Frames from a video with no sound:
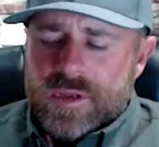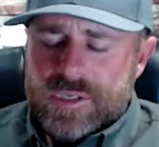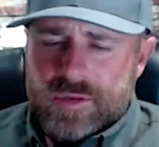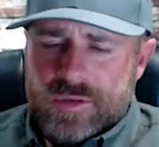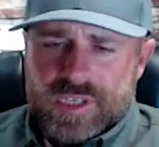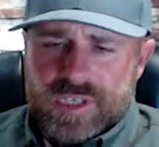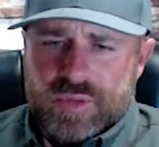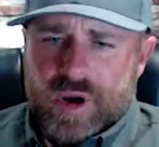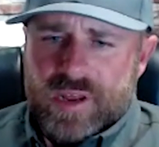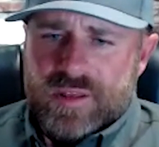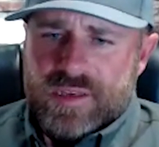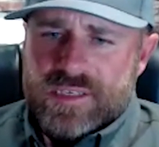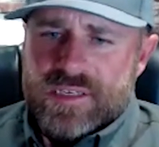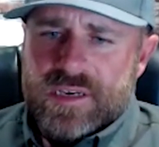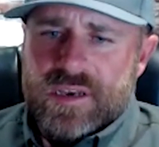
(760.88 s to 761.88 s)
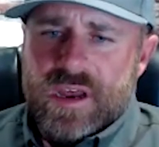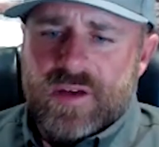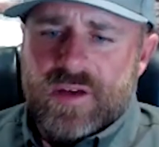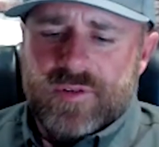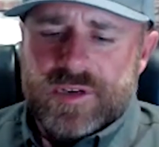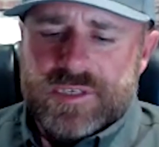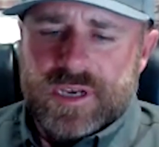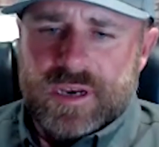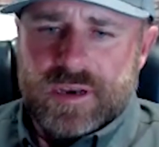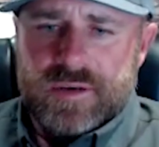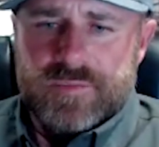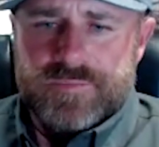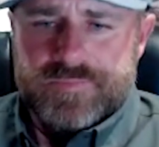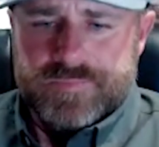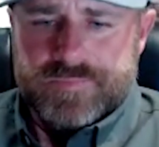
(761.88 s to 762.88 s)
so let's break this thing down for a
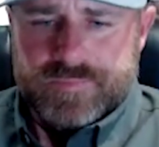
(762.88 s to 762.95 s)
second.